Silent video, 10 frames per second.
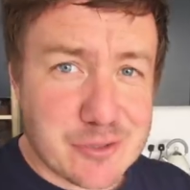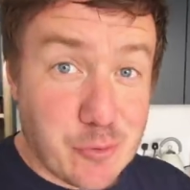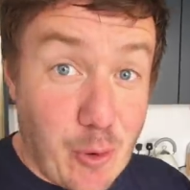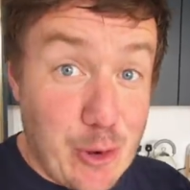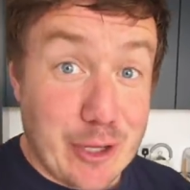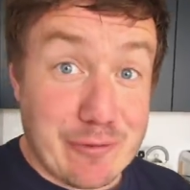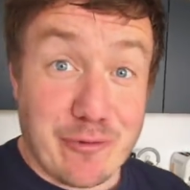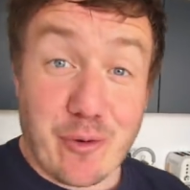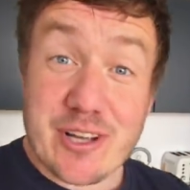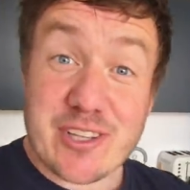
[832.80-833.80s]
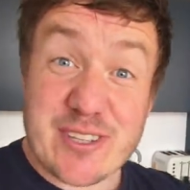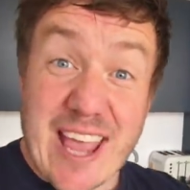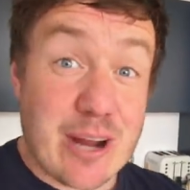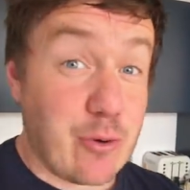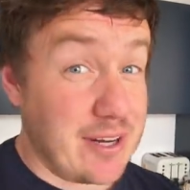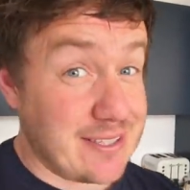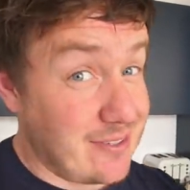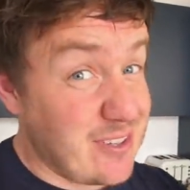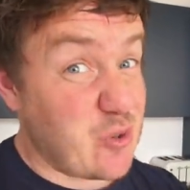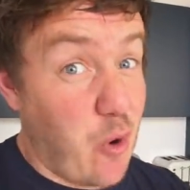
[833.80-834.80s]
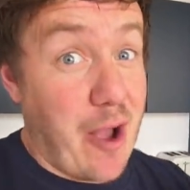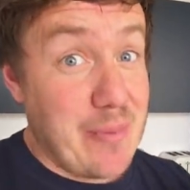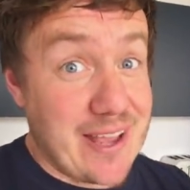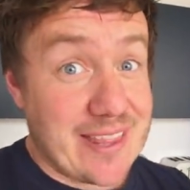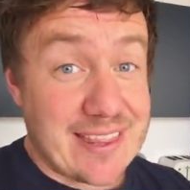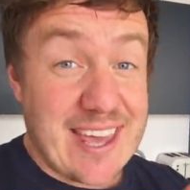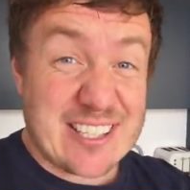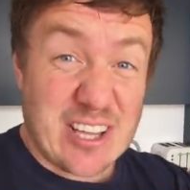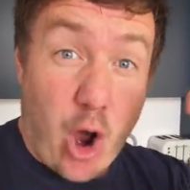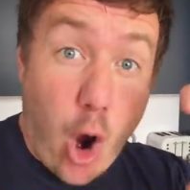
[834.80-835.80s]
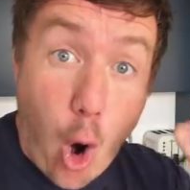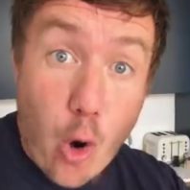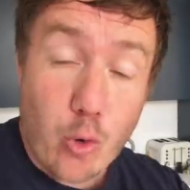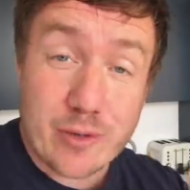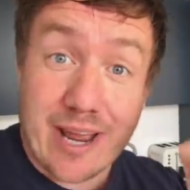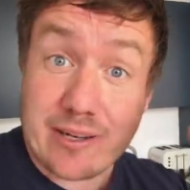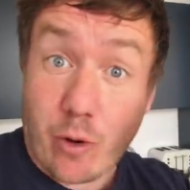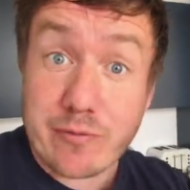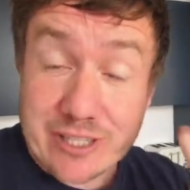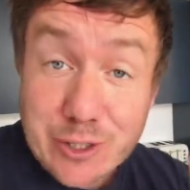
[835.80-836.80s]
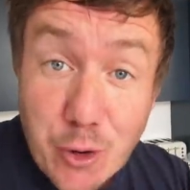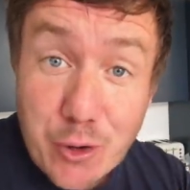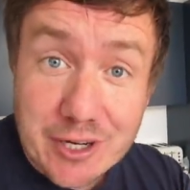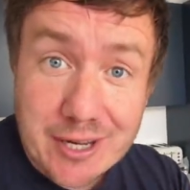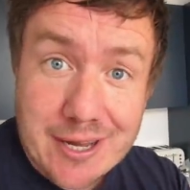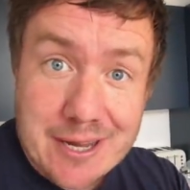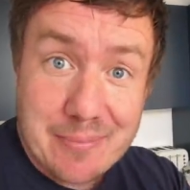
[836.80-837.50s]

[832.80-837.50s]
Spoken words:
So what we're looking for are those egg whites, and there is quite a bit of that there to hold and obviously cook,